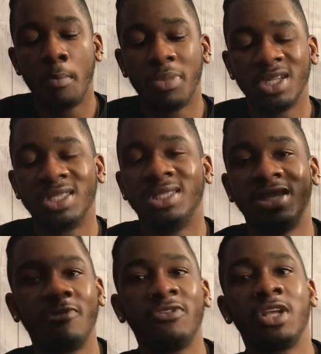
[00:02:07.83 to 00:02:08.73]
But it's
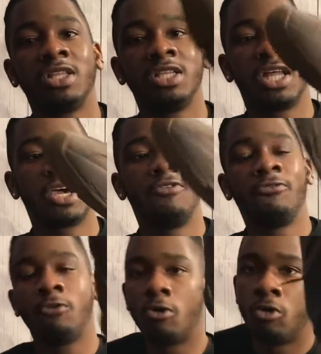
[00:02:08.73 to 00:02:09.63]
definitely like a
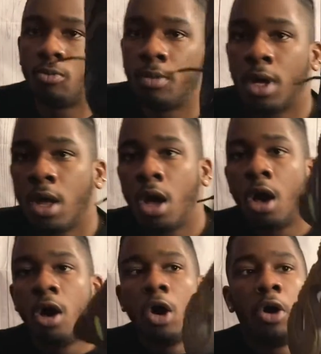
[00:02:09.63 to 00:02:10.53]
foam
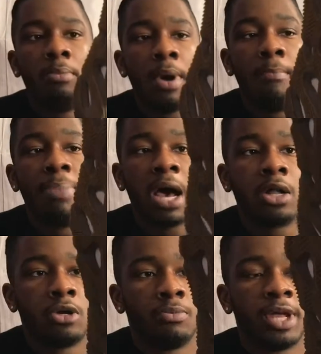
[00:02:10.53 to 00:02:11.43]

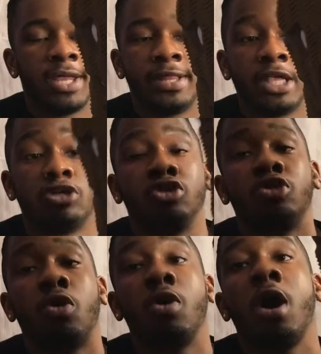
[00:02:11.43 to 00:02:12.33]
bottom, and they're
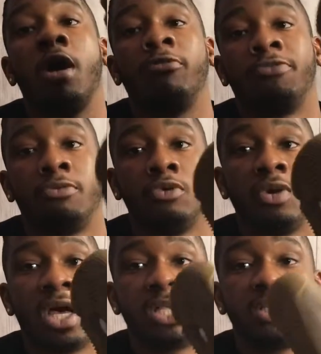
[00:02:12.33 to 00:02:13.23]
so comfortable,
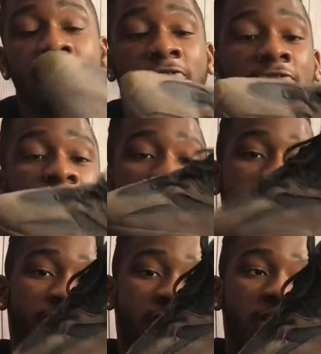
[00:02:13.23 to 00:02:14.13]
guys. They're
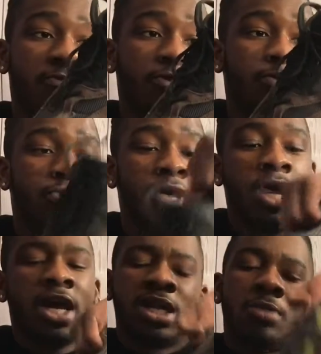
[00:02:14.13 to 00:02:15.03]
very comfortable.
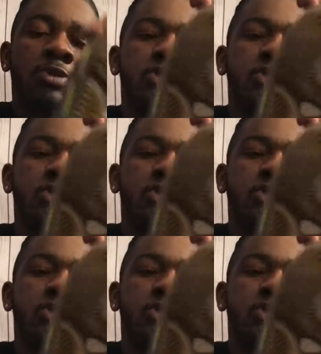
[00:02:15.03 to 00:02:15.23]
And I'm